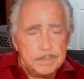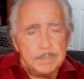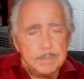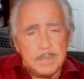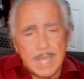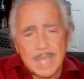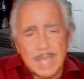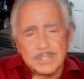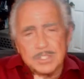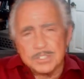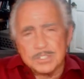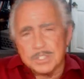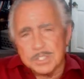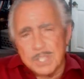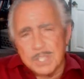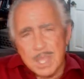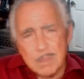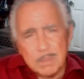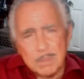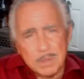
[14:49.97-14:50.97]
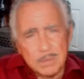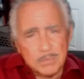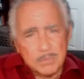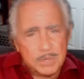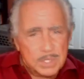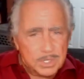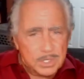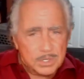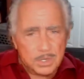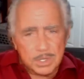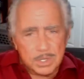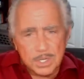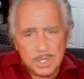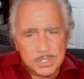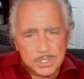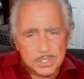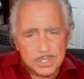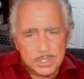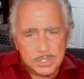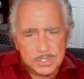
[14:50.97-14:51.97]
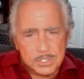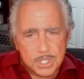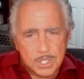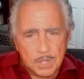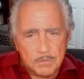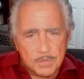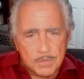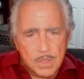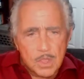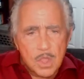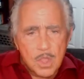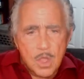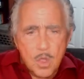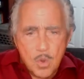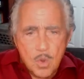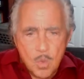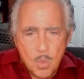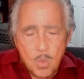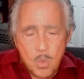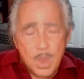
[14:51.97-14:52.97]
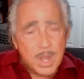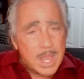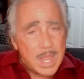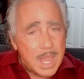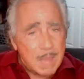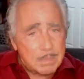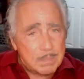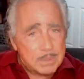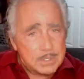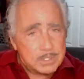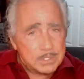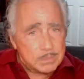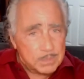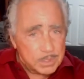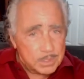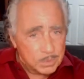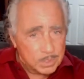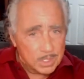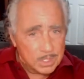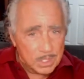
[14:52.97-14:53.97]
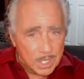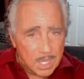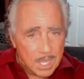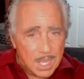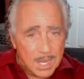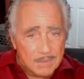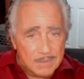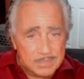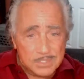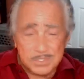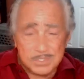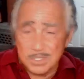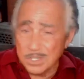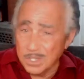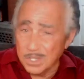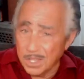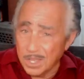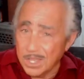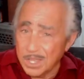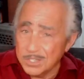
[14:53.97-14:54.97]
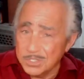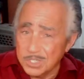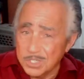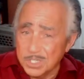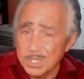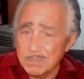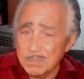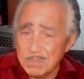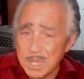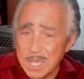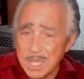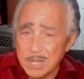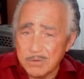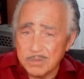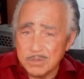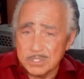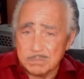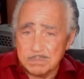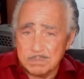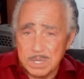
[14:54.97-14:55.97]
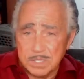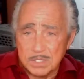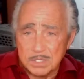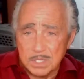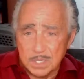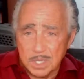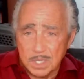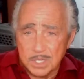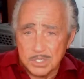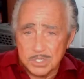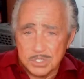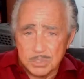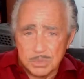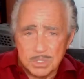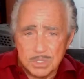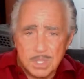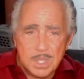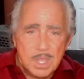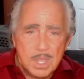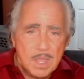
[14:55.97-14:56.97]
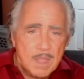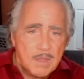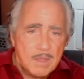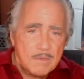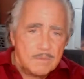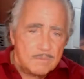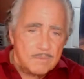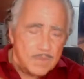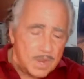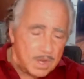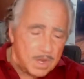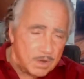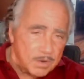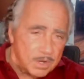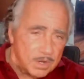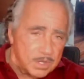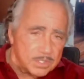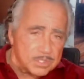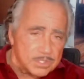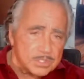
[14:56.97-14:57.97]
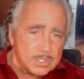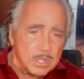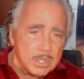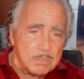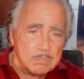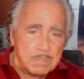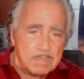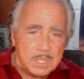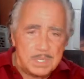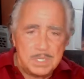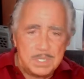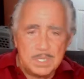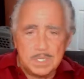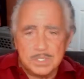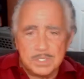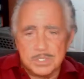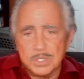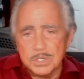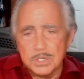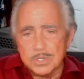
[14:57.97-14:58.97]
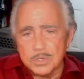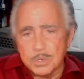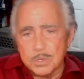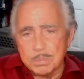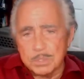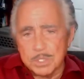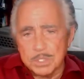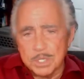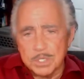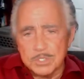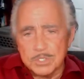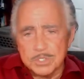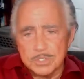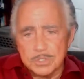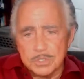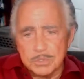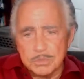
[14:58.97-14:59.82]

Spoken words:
As is the topic of reincarnation itself, what happens between lives is largely a matter of speculation, with Various opinions and interpretations are the